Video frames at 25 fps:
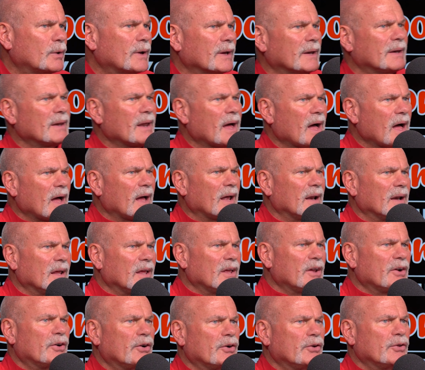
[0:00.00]
cannot
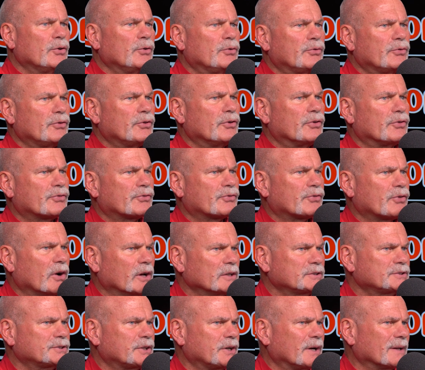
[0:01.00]
introduce your
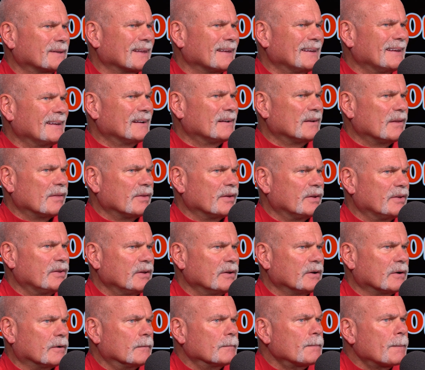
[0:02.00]
structure at the end of the
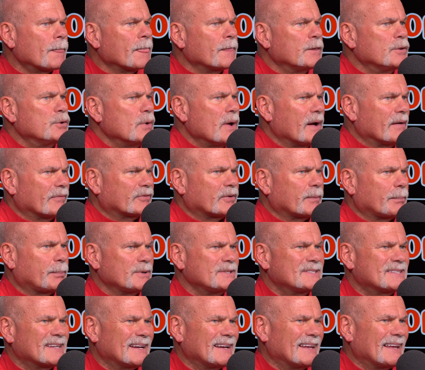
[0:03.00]
deal. You have to
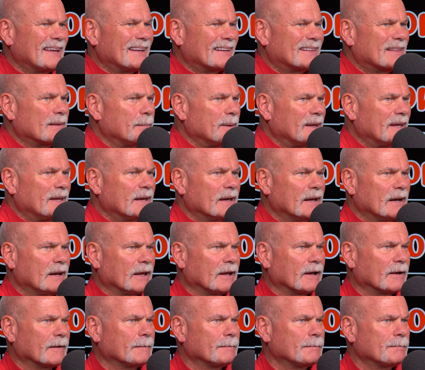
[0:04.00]
present it at the
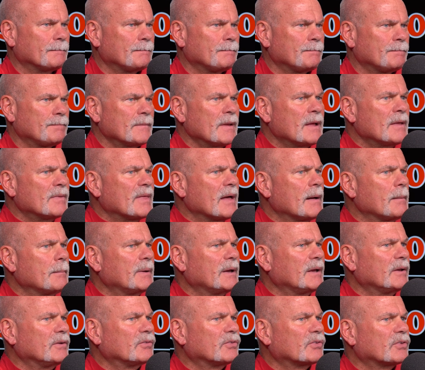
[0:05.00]
beginning. That
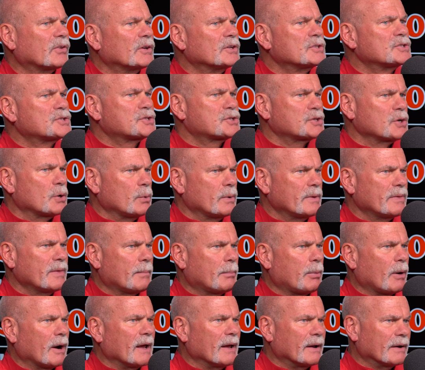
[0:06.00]
means showing the
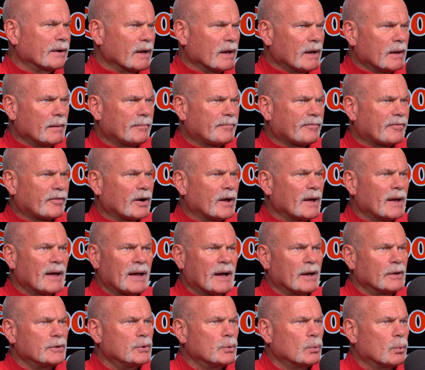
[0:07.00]
brand upfront
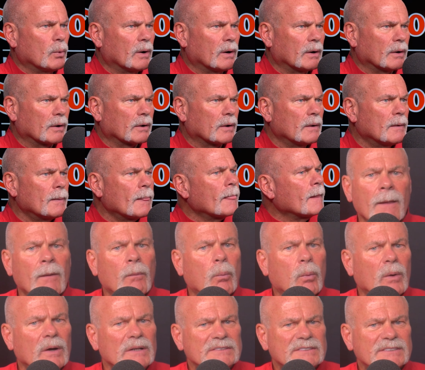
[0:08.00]
how you work.
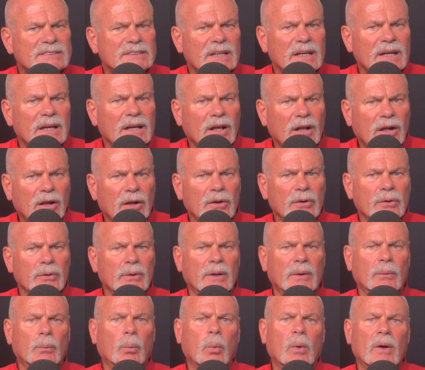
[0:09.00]
what's
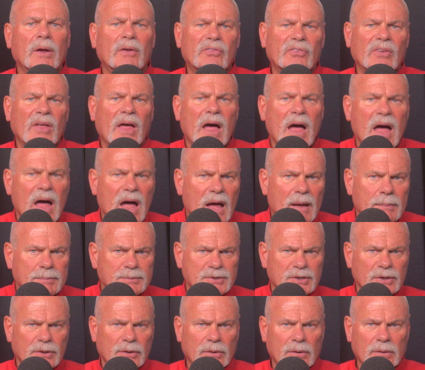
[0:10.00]
included, what's
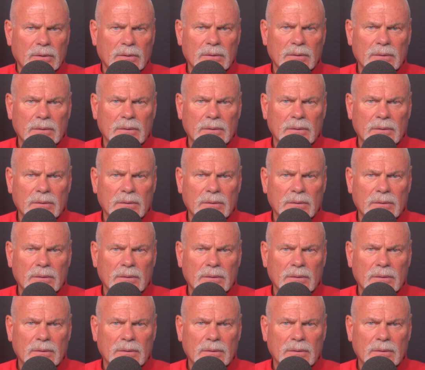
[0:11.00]
optional,